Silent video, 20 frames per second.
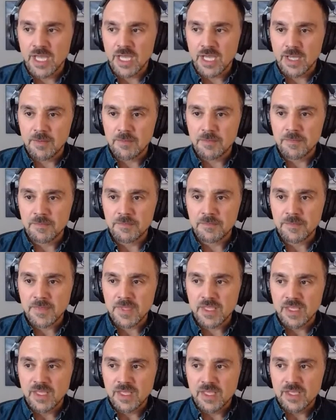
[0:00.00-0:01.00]

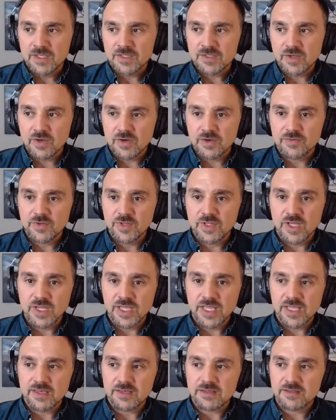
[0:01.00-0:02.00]
So if we
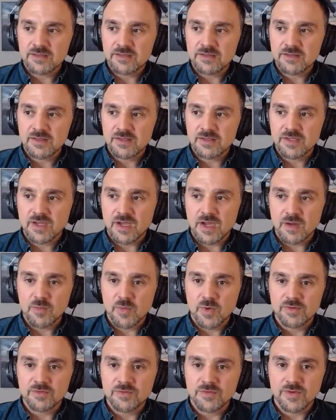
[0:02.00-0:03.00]
look at the
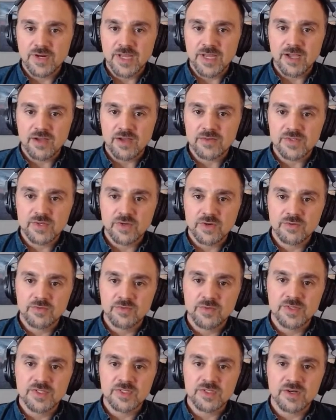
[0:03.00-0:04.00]
top one for now, so
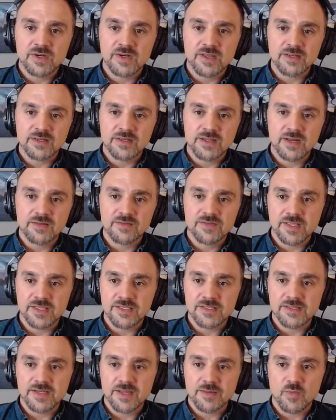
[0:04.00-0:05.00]
if we start at kind of
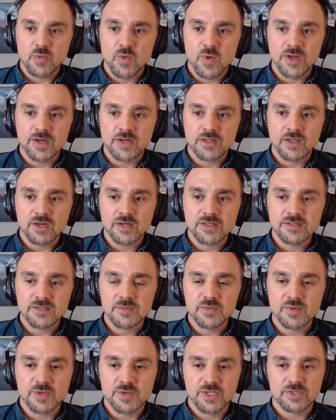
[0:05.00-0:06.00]
like step 1, a lot of
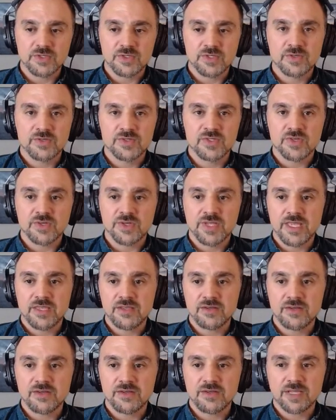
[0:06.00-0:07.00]
times what you'll do is you'll
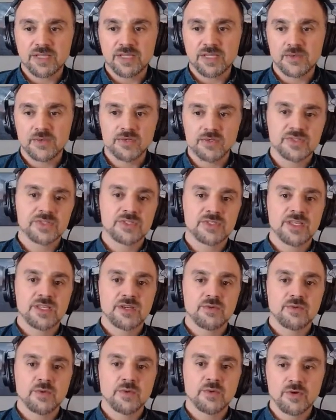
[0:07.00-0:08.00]
get your stakeholders
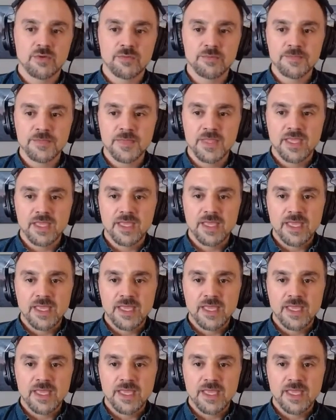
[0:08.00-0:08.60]
in a room,